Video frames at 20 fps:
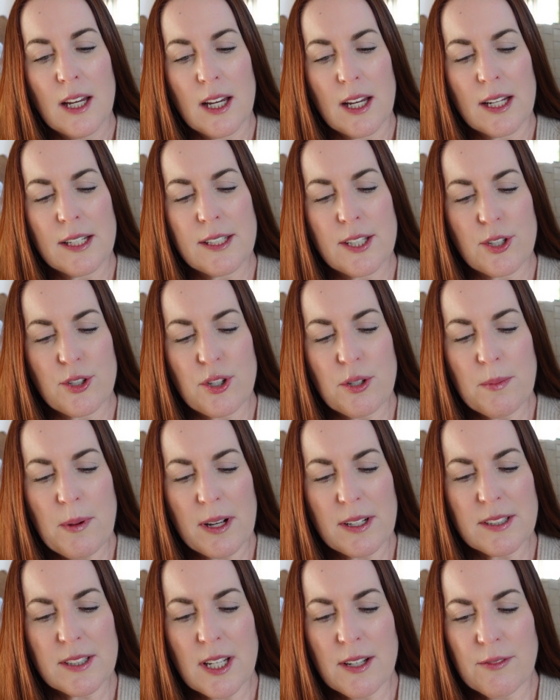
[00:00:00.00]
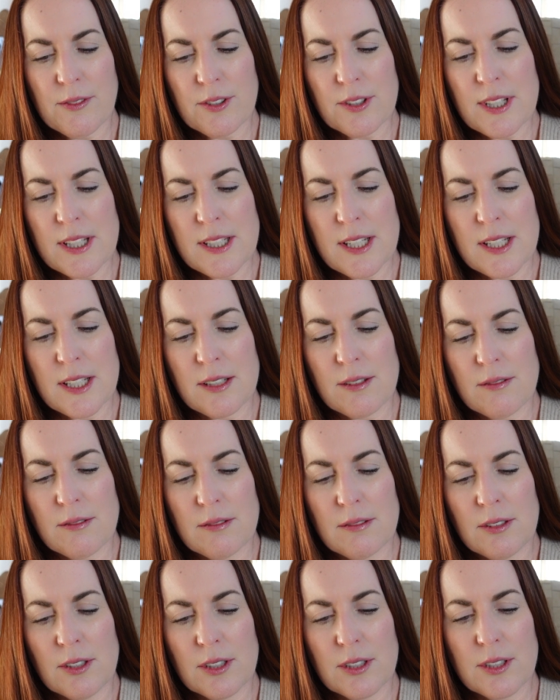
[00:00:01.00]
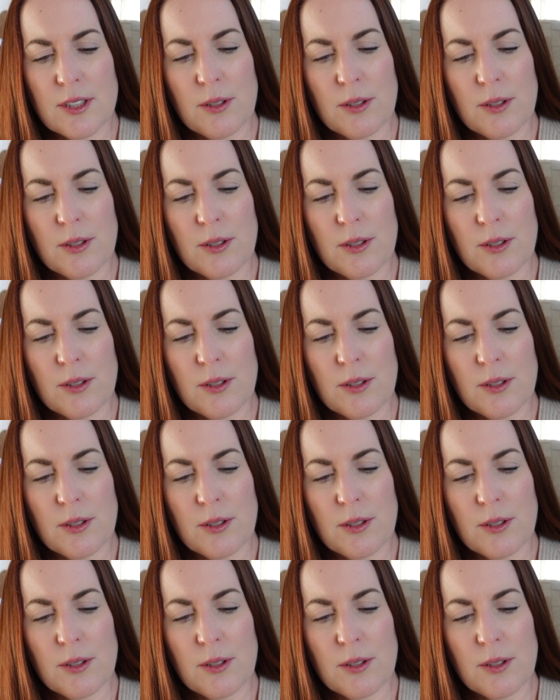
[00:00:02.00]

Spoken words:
a tissue box cover that didn't look